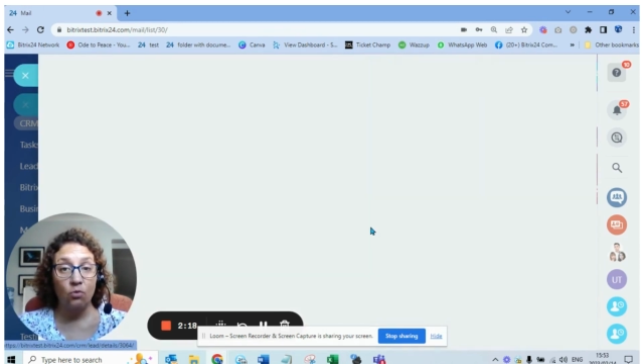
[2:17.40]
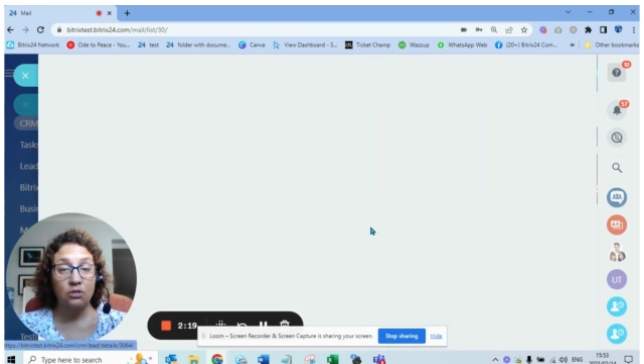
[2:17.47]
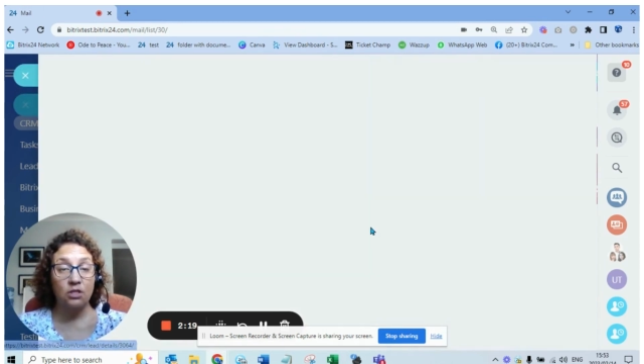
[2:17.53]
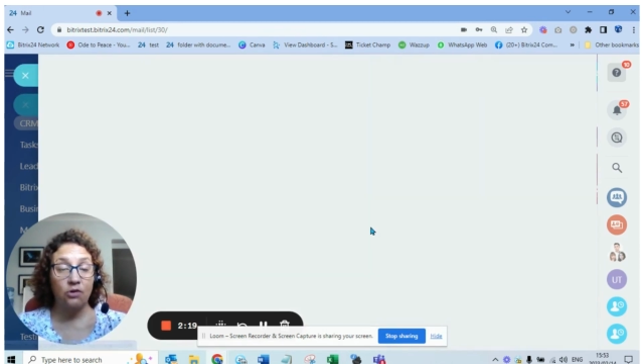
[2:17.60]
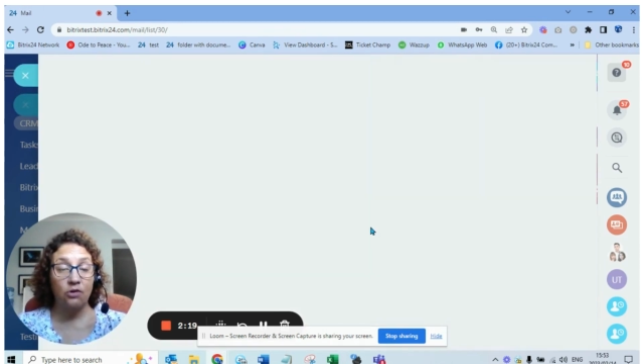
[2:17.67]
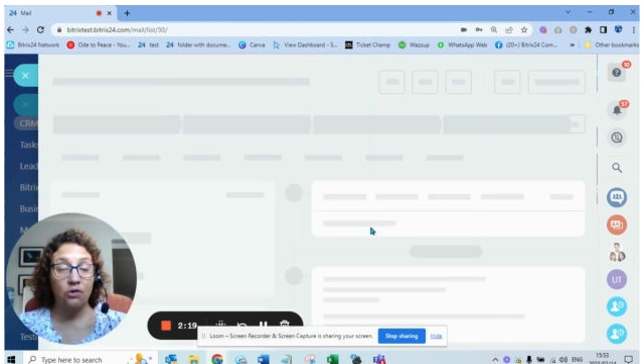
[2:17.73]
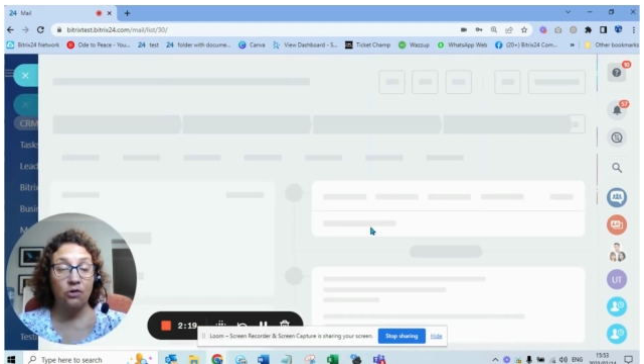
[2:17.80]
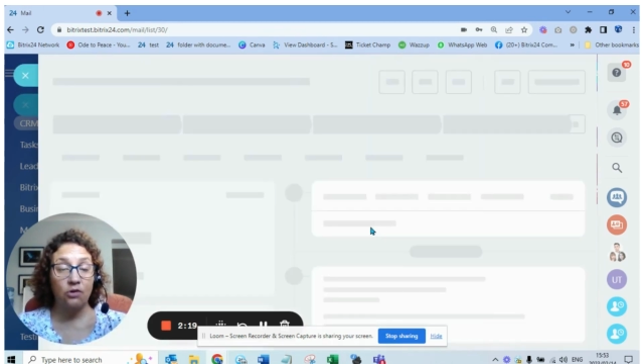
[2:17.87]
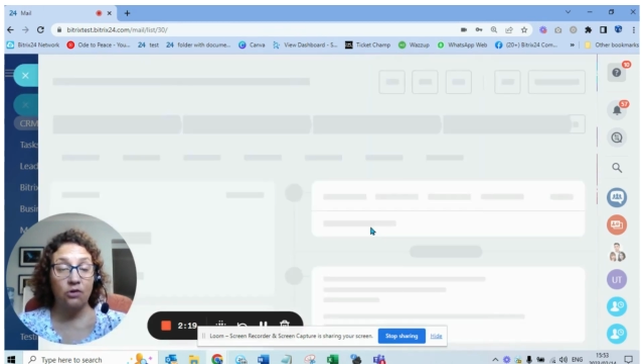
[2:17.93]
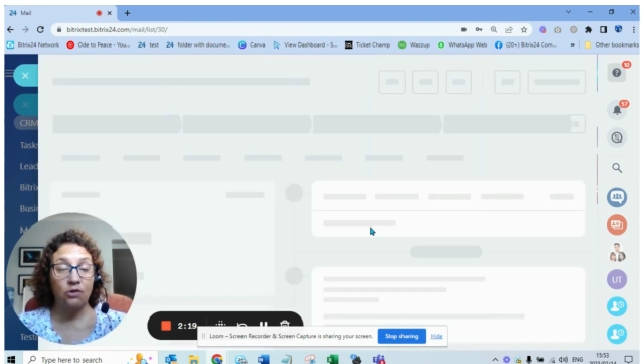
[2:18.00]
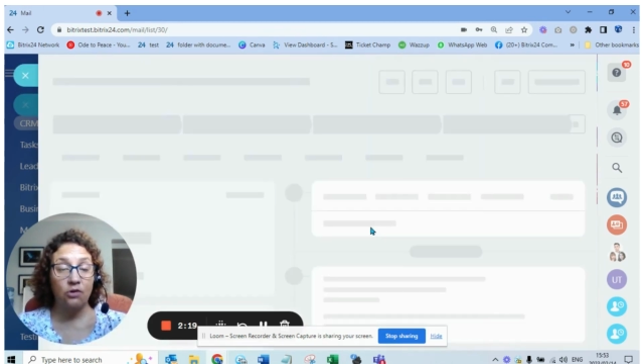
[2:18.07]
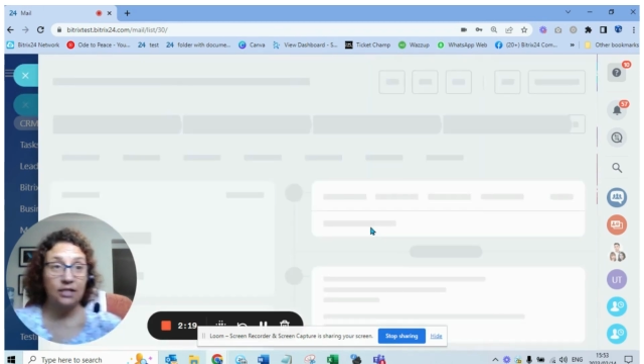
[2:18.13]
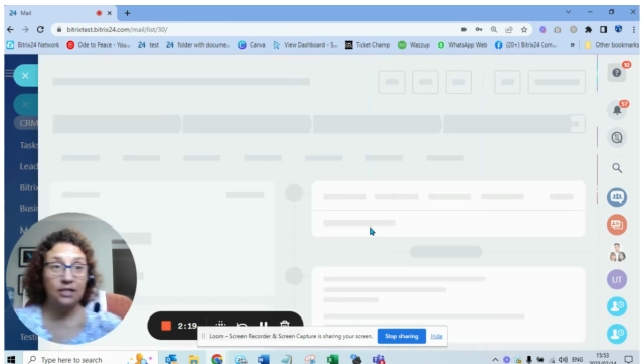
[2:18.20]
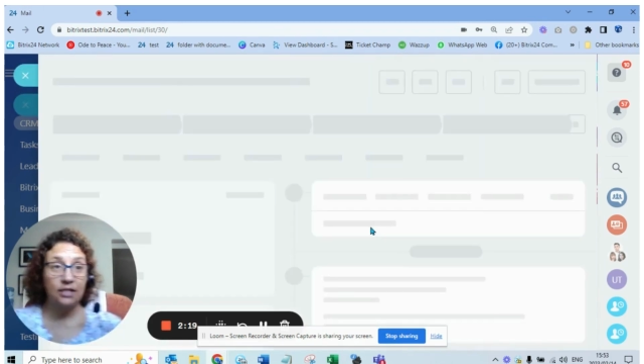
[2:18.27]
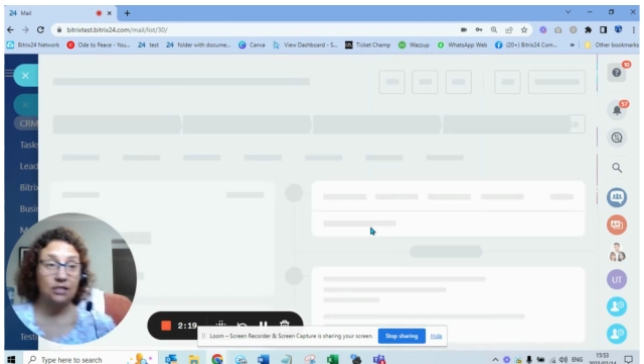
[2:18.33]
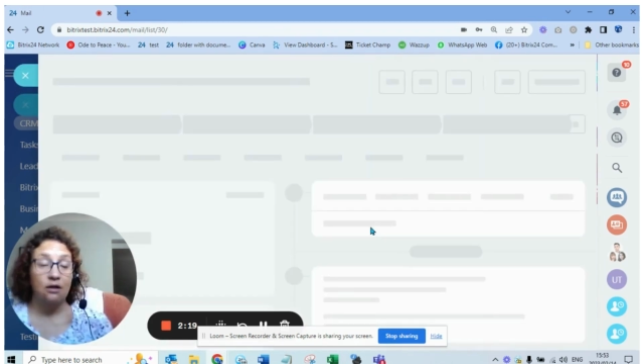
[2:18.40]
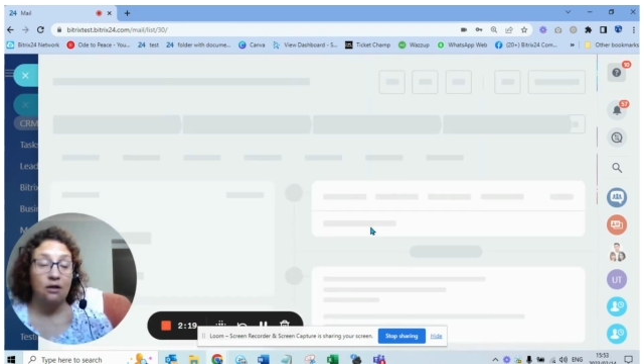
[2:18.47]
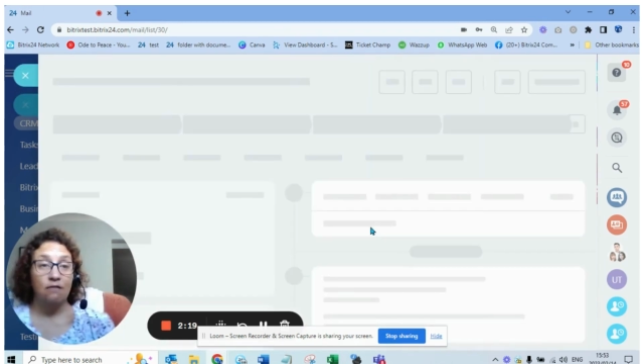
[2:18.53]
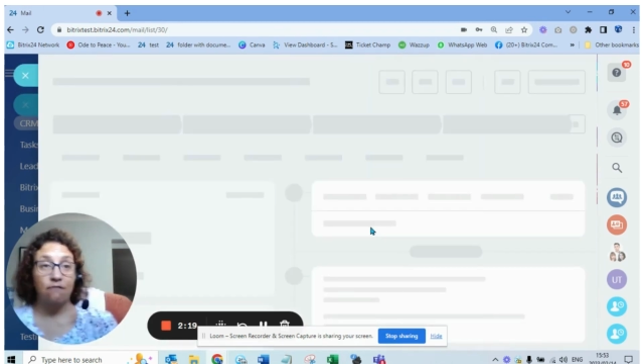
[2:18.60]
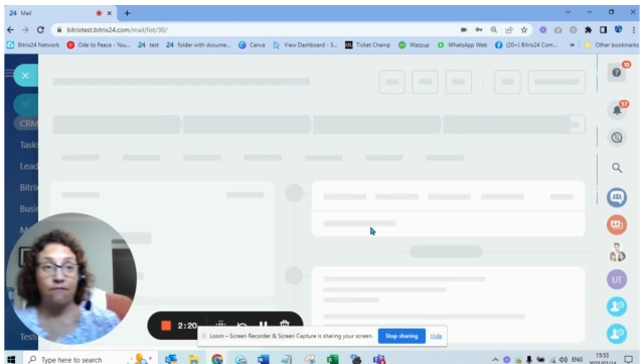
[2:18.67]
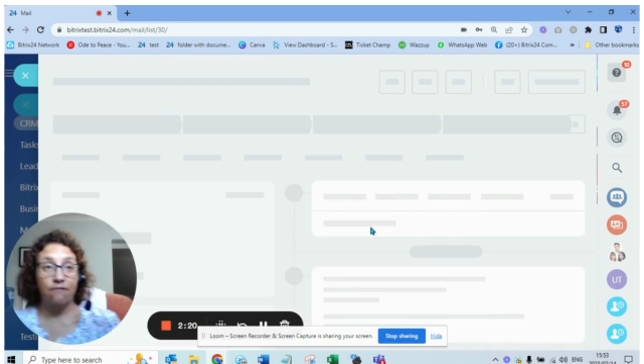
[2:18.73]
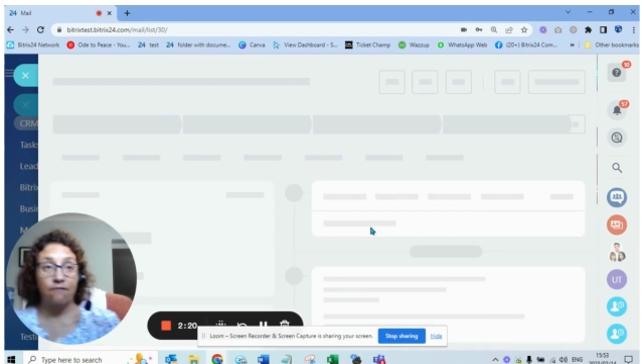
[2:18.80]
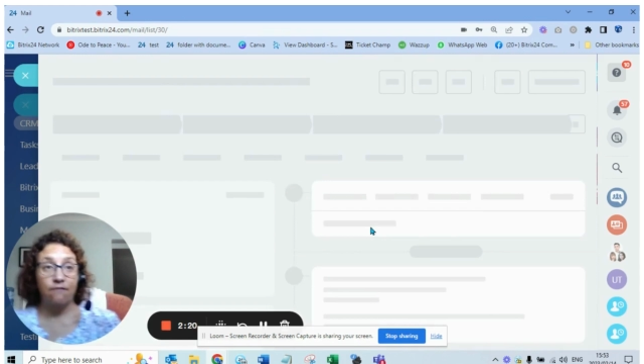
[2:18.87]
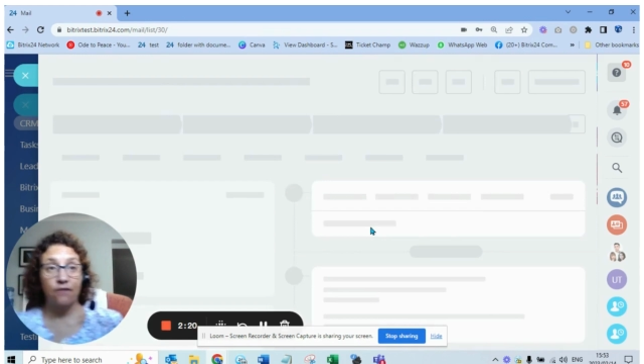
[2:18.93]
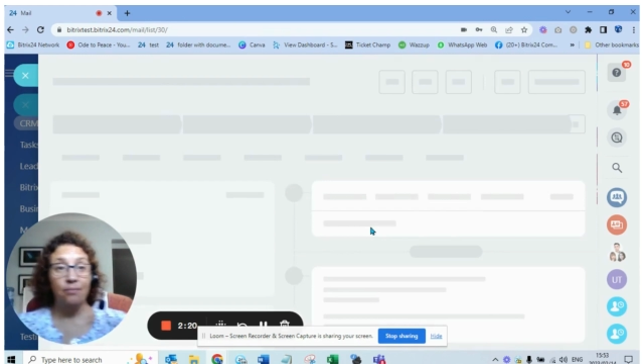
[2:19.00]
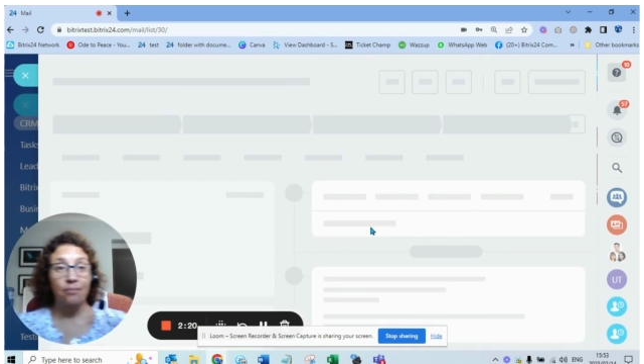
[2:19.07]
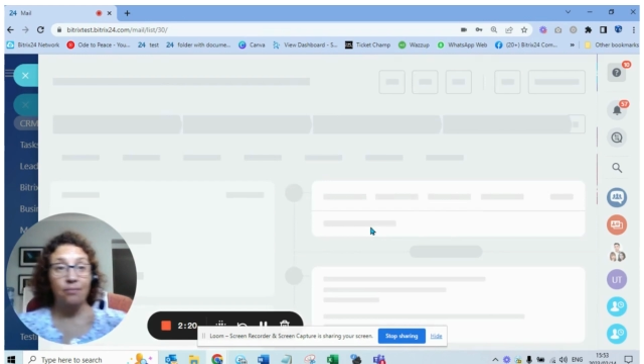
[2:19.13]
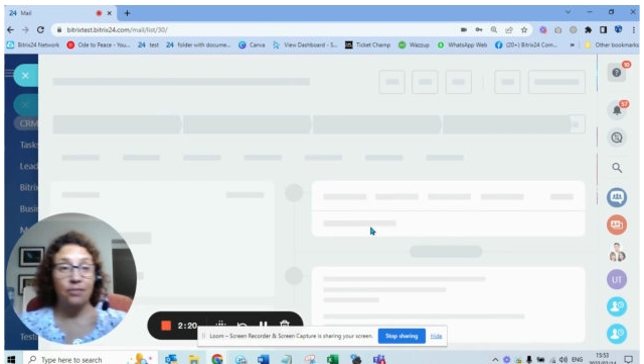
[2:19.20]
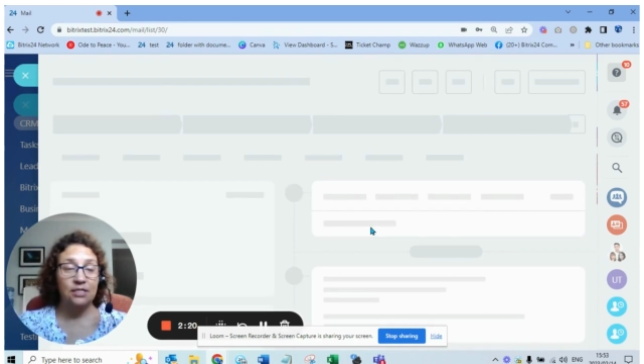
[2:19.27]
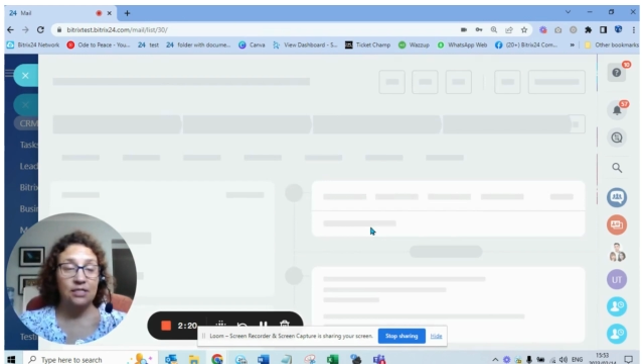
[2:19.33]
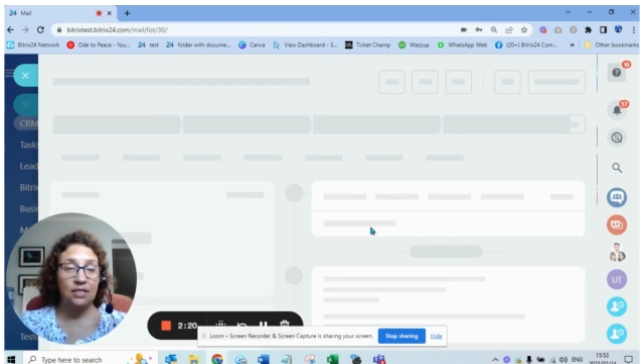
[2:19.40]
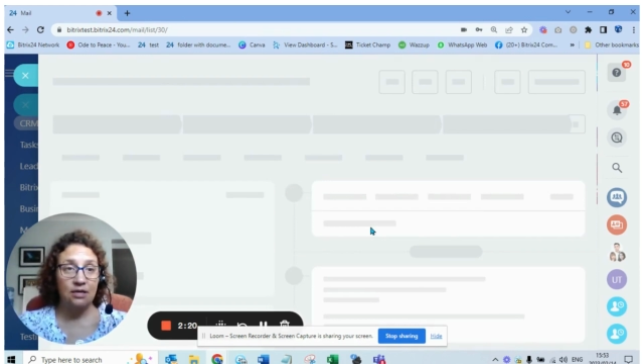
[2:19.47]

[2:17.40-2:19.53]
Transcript: created from this